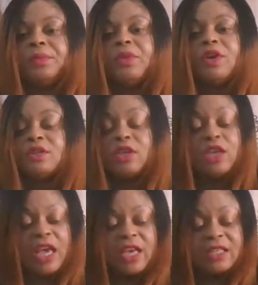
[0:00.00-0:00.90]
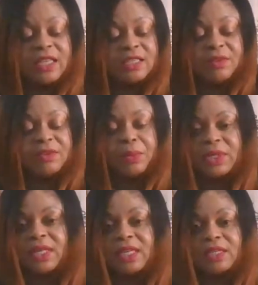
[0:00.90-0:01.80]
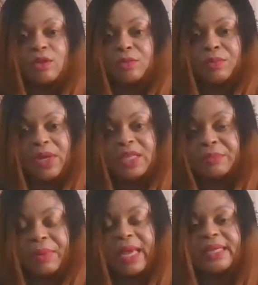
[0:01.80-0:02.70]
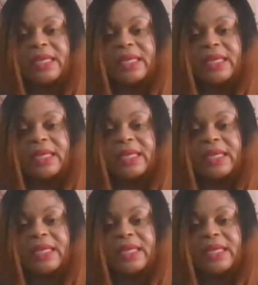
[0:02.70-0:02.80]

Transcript: Because it's as if the person is blind,